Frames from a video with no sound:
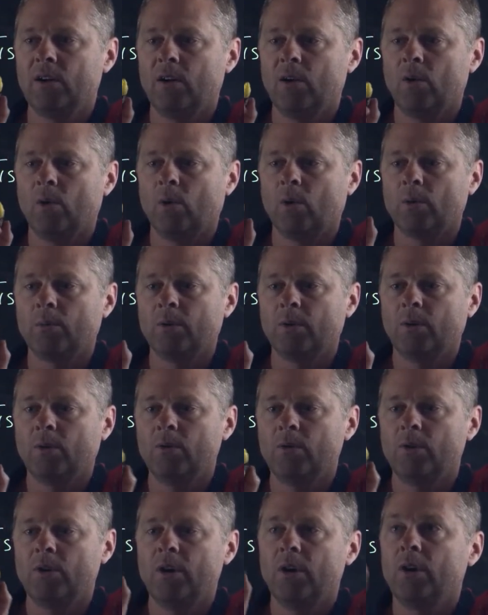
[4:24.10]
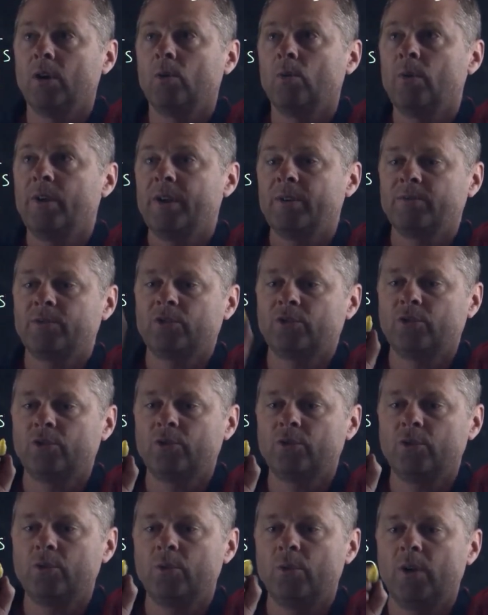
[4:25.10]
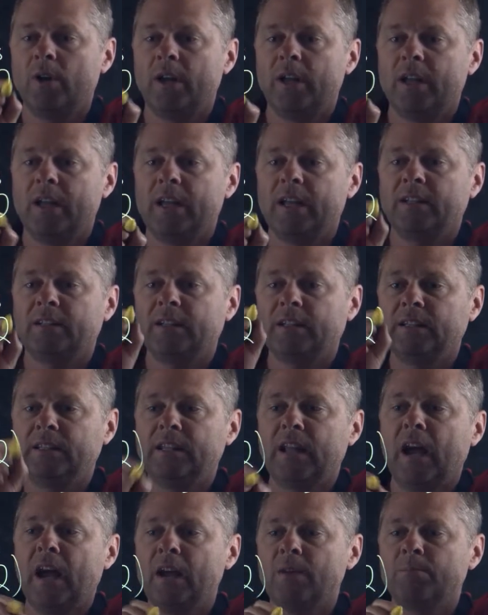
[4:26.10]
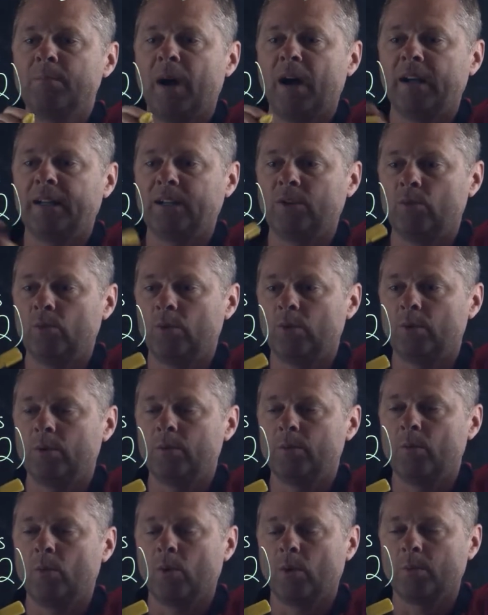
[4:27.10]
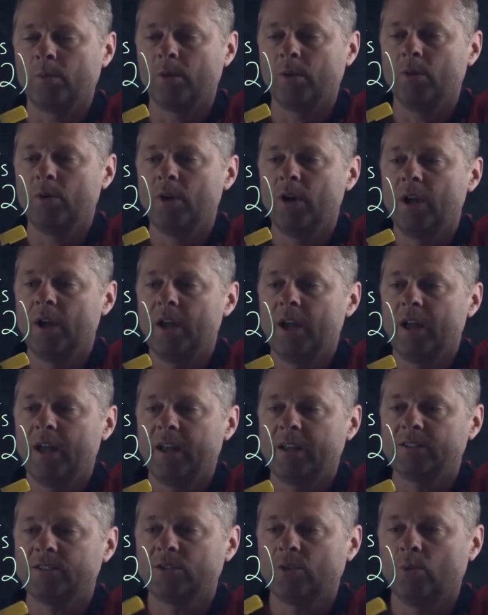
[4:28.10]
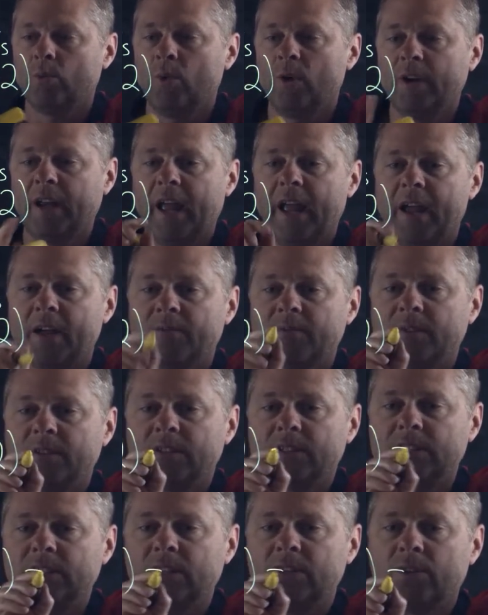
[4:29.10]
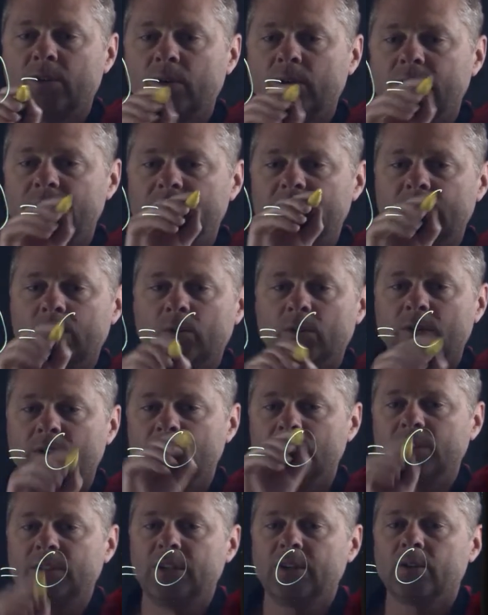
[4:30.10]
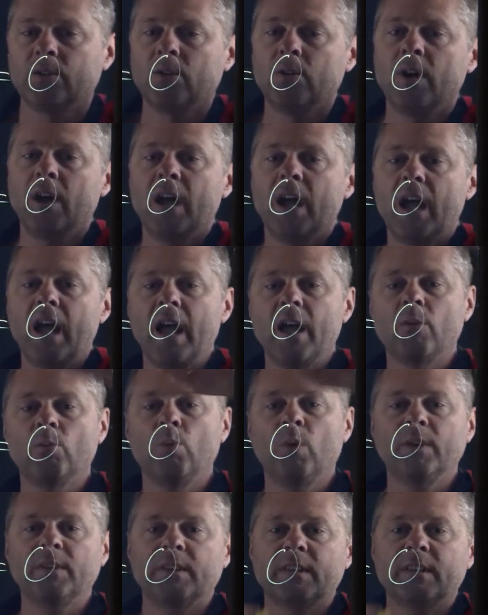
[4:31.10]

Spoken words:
orbital, we have 2 in the non-bonding orbital, and so 1/2 of 0 is equal to 0. And what